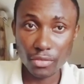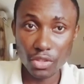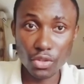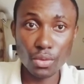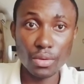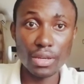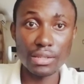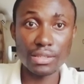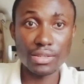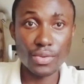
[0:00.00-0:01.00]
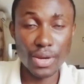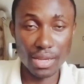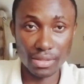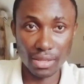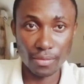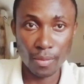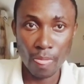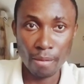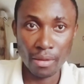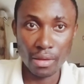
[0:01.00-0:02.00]
So it's crazy.
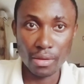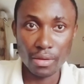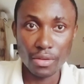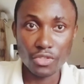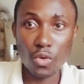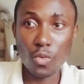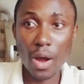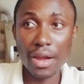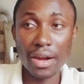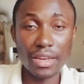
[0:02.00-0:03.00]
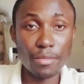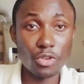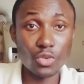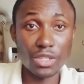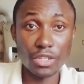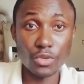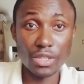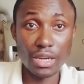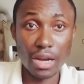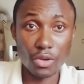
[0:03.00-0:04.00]
So while her neighbors were there
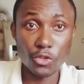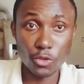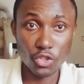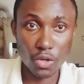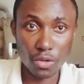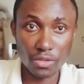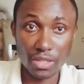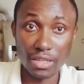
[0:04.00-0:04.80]
doing their household chores,